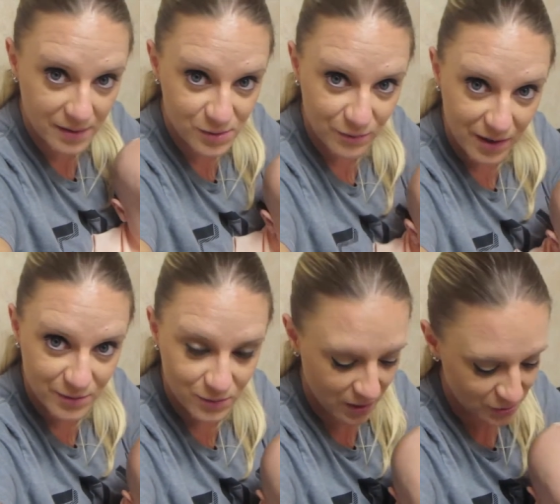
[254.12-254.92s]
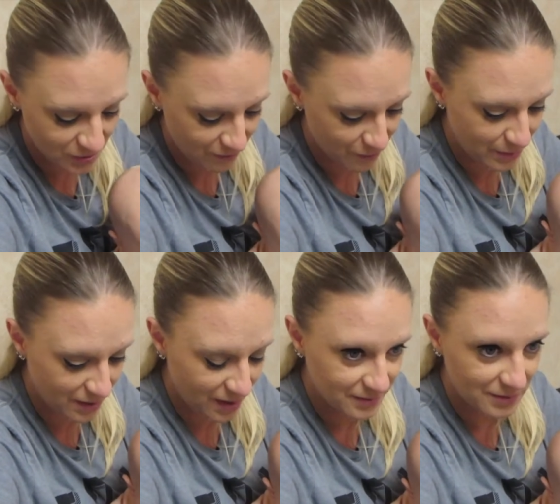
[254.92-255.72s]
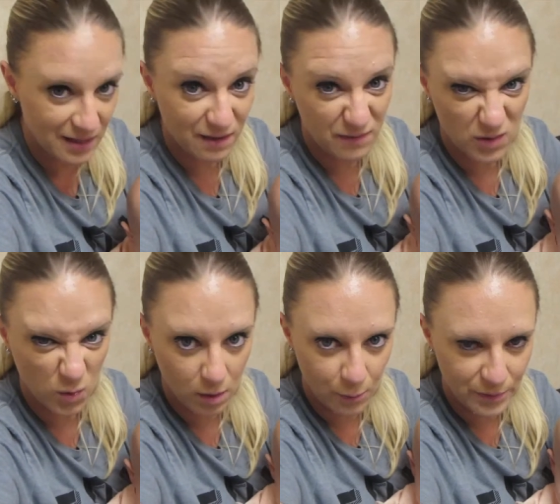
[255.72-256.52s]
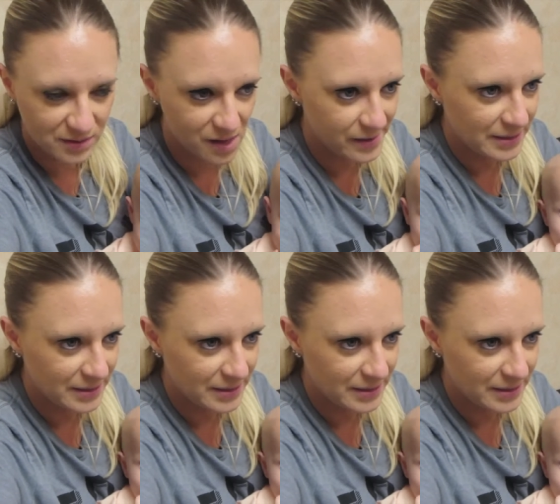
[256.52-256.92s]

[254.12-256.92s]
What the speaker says: so Ryder's watching everybody. I left the door open